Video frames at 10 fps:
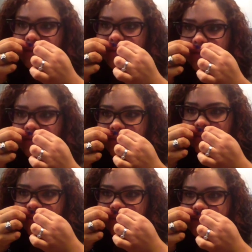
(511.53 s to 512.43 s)
put on
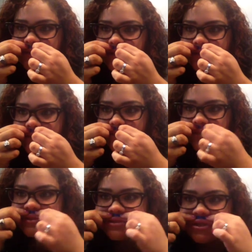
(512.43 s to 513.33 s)
your mustache and
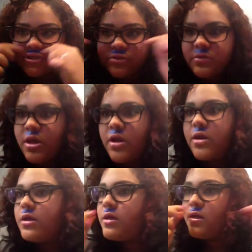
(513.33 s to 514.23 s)
mustache away.